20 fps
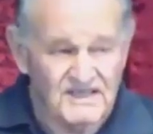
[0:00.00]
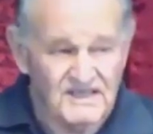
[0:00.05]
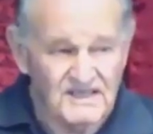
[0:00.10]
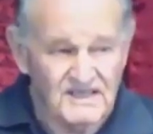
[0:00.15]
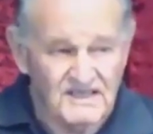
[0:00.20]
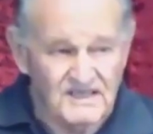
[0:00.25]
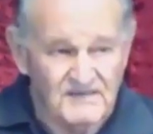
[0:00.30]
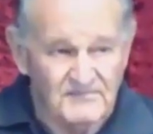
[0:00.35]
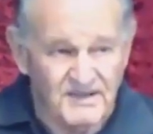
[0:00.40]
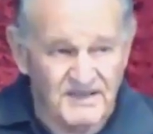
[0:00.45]

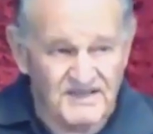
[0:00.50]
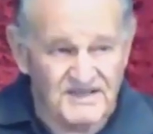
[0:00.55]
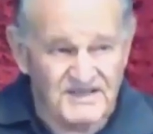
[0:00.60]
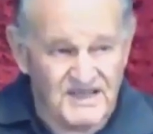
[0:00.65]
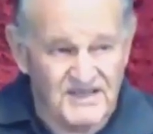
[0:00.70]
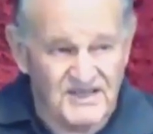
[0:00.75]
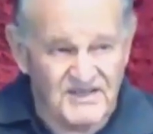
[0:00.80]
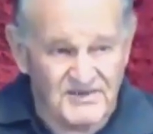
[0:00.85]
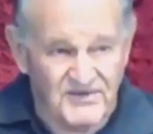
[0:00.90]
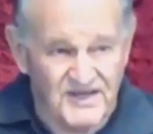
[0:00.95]
But it's
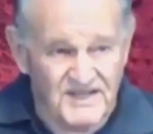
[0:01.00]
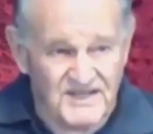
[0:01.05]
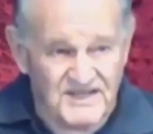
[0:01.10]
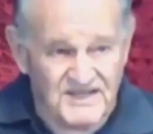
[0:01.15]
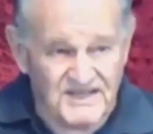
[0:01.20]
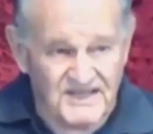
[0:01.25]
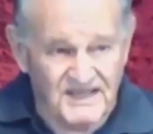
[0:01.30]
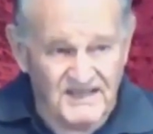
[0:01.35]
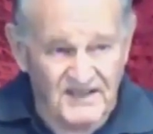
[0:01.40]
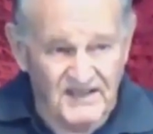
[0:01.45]

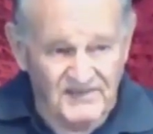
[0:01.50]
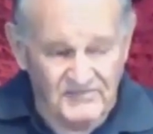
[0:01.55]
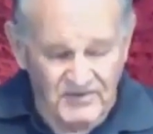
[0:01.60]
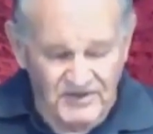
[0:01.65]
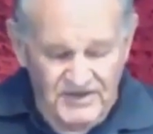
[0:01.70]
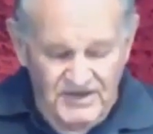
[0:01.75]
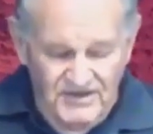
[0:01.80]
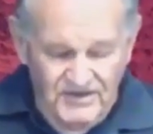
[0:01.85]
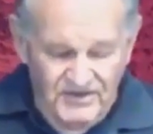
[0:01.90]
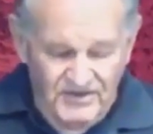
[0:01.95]
interesting that when
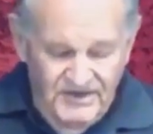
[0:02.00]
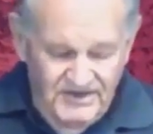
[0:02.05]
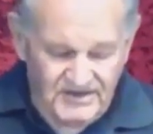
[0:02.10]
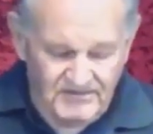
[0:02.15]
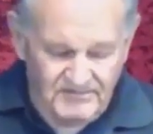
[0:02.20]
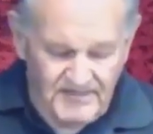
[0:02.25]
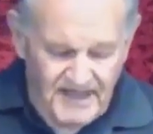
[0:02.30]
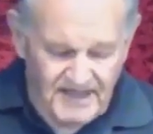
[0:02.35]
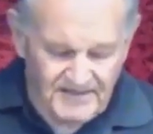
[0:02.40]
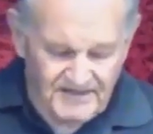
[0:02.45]
you look at the
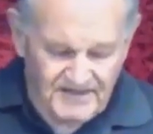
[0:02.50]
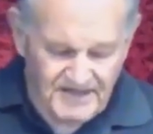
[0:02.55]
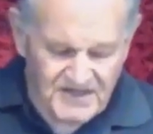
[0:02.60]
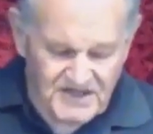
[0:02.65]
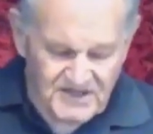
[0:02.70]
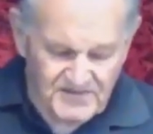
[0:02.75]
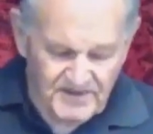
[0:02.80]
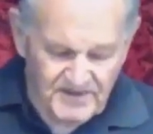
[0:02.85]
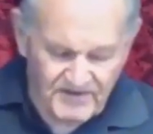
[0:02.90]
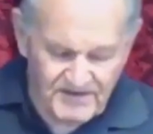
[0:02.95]
mountain
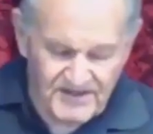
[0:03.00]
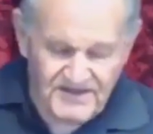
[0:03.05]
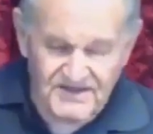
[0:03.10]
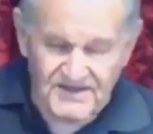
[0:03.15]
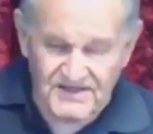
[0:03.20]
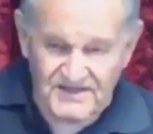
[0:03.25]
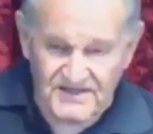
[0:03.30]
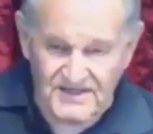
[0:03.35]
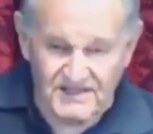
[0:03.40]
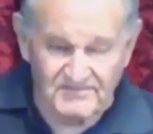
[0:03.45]
experiences
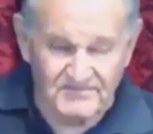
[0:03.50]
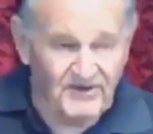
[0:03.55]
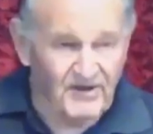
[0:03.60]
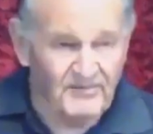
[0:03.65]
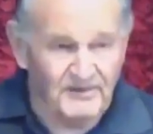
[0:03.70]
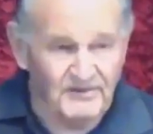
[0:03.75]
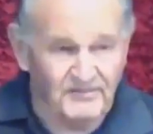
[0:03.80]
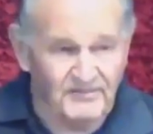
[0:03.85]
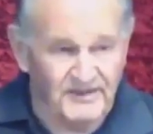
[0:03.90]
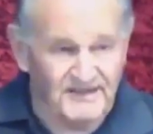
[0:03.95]
in the
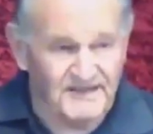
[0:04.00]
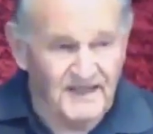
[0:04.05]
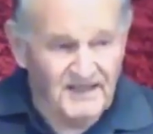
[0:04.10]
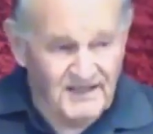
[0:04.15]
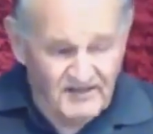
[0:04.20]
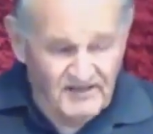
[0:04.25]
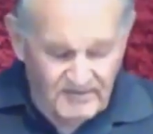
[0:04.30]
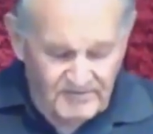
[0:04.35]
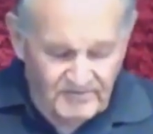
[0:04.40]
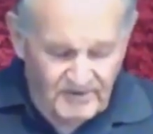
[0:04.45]
Bible, but
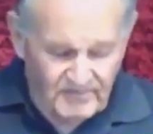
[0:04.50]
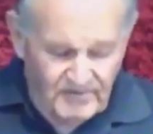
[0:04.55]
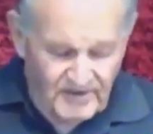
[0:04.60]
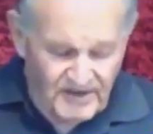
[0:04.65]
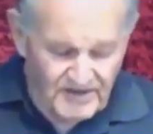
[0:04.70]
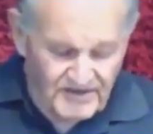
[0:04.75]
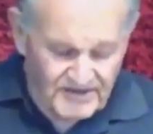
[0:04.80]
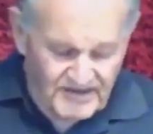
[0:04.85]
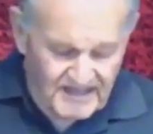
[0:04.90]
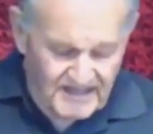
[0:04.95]
we
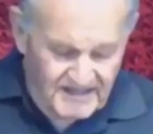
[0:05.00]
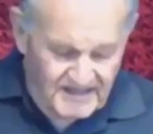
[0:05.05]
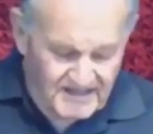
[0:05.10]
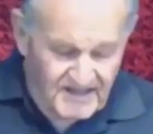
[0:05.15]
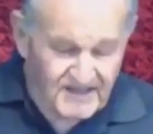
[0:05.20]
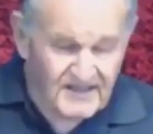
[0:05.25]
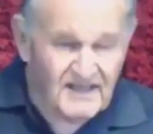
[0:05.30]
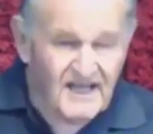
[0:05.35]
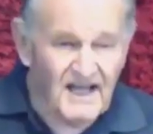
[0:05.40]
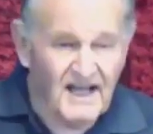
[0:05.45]
won't get into
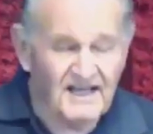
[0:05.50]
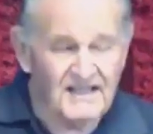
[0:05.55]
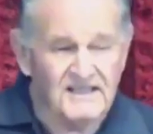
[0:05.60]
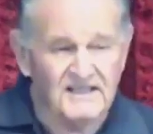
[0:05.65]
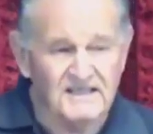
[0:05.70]
that.